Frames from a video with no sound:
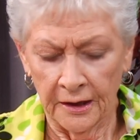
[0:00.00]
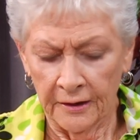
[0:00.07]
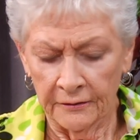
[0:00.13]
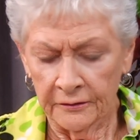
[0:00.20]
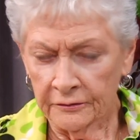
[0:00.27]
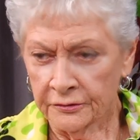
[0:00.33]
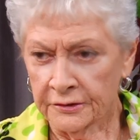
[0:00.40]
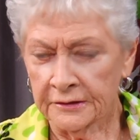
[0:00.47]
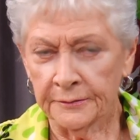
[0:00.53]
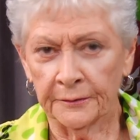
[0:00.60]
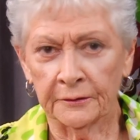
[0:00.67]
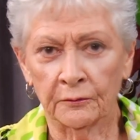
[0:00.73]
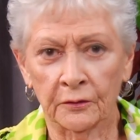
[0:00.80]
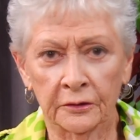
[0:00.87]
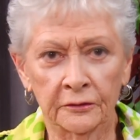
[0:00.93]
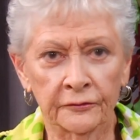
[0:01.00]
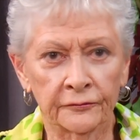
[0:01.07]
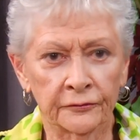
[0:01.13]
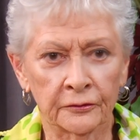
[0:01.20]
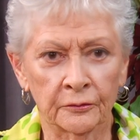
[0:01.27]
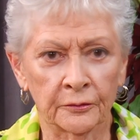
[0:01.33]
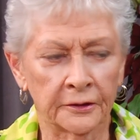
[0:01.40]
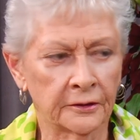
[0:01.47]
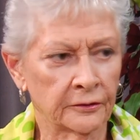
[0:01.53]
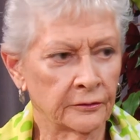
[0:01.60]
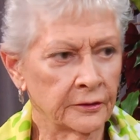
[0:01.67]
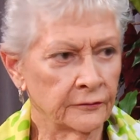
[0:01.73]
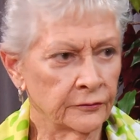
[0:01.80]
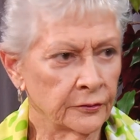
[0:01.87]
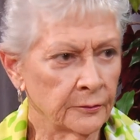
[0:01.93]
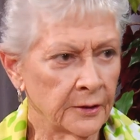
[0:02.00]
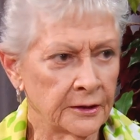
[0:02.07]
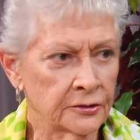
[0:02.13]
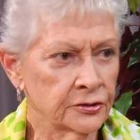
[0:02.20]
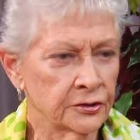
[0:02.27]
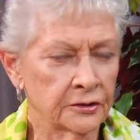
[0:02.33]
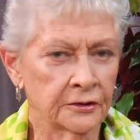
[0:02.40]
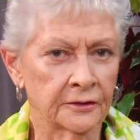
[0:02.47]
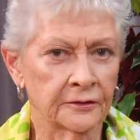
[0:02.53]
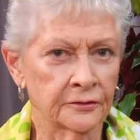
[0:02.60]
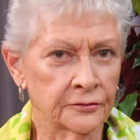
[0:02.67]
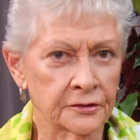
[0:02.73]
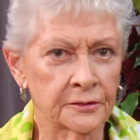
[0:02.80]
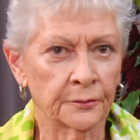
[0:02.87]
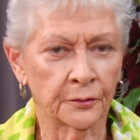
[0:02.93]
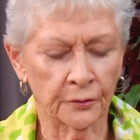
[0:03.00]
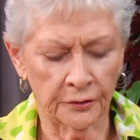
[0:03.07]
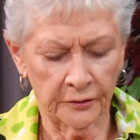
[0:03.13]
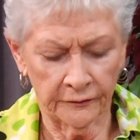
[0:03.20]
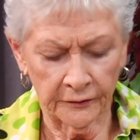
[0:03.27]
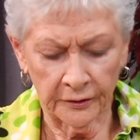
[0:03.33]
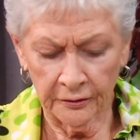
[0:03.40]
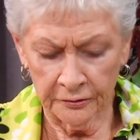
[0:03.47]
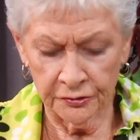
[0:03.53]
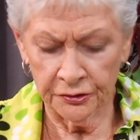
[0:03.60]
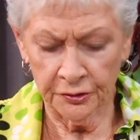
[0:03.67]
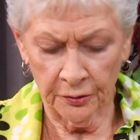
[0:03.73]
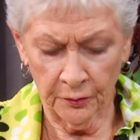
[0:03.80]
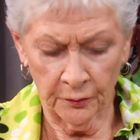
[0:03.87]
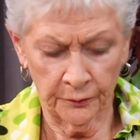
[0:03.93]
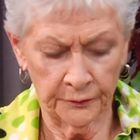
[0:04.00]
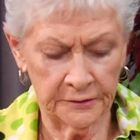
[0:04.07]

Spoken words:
They've just been wonderful with their information and their support of our show.